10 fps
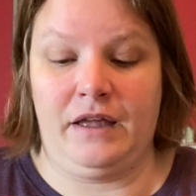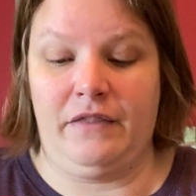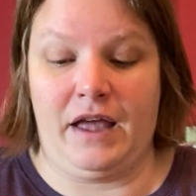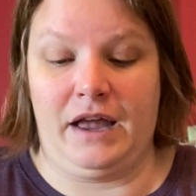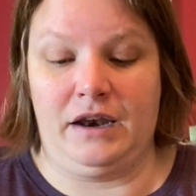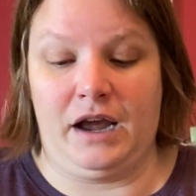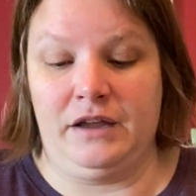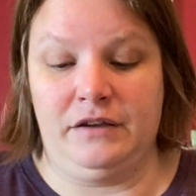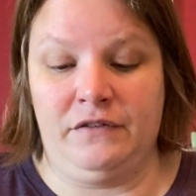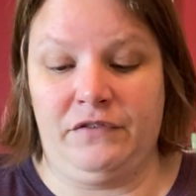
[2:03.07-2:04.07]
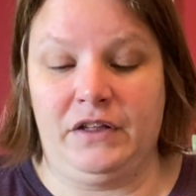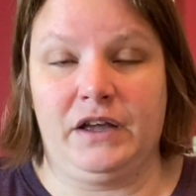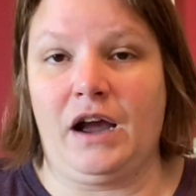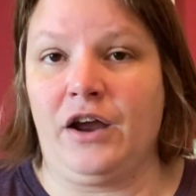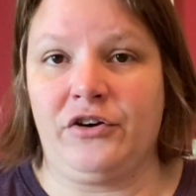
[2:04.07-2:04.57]
and then I didn't feel
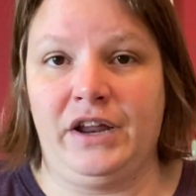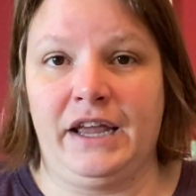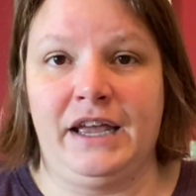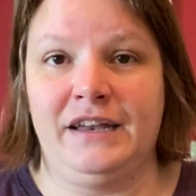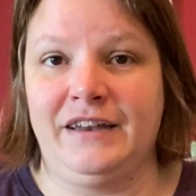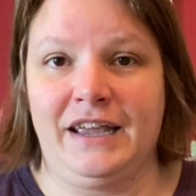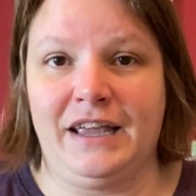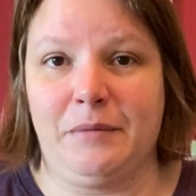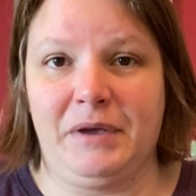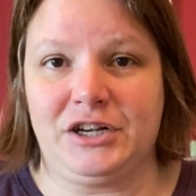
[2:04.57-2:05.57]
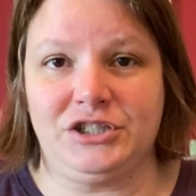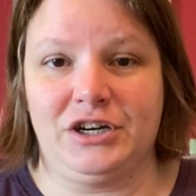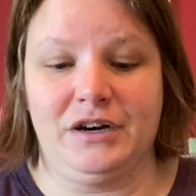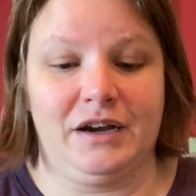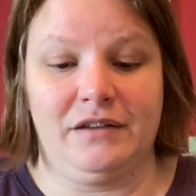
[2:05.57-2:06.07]
like ironing it and taking a
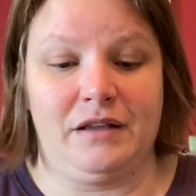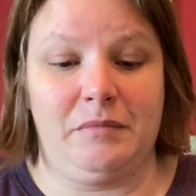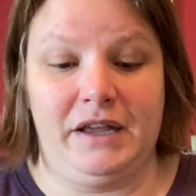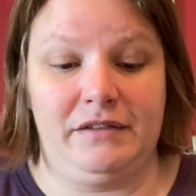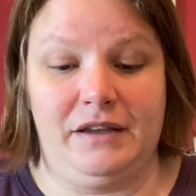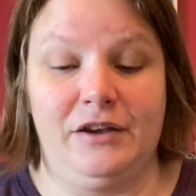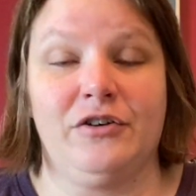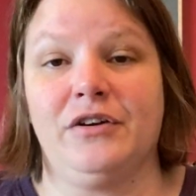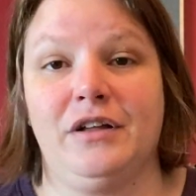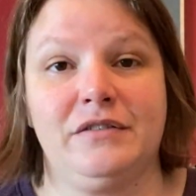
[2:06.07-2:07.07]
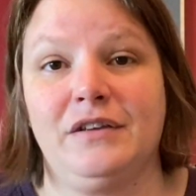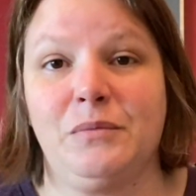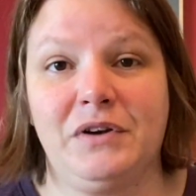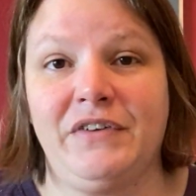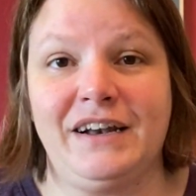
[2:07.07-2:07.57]
picture because I'm lazy, or else it
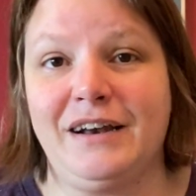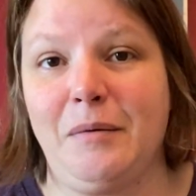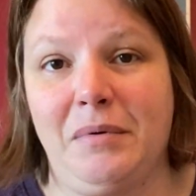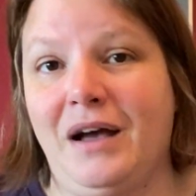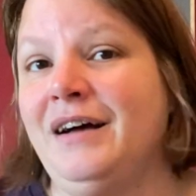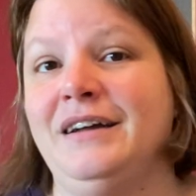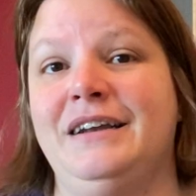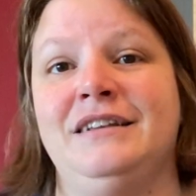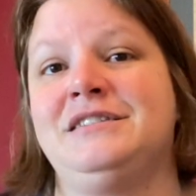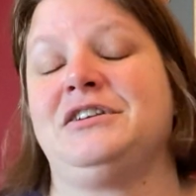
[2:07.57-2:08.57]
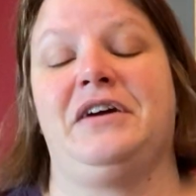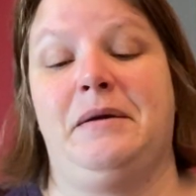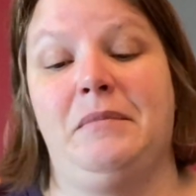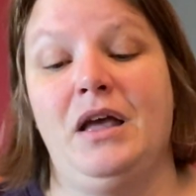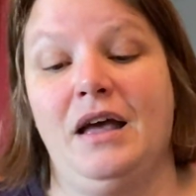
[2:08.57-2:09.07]
would have ended up on
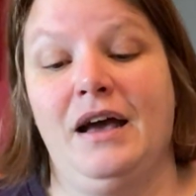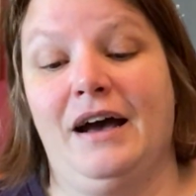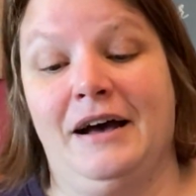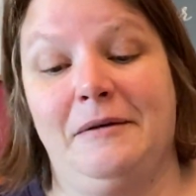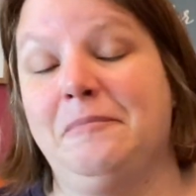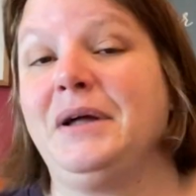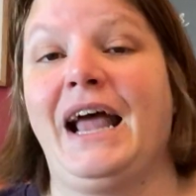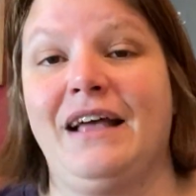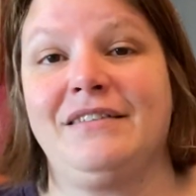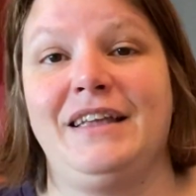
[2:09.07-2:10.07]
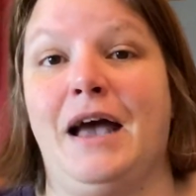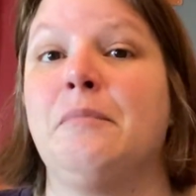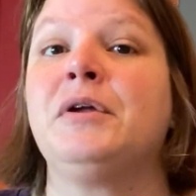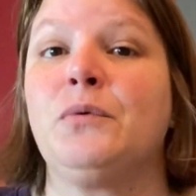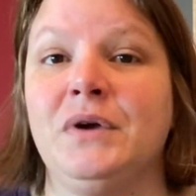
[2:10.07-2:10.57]
Instagram. But it hasn't
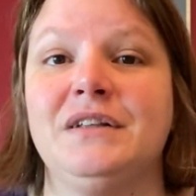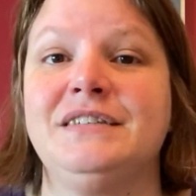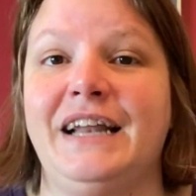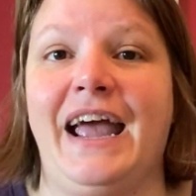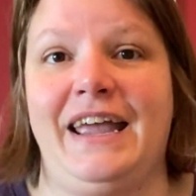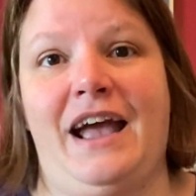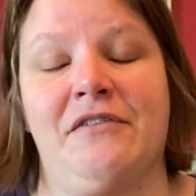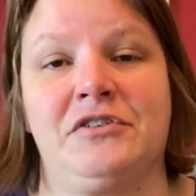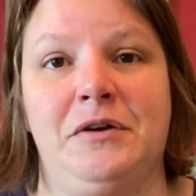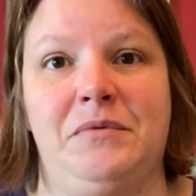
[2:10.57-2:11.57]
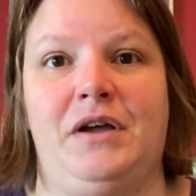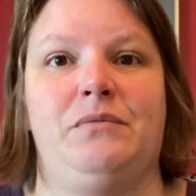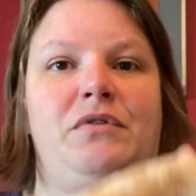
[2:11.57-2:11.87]
yet, but it will today after I'm done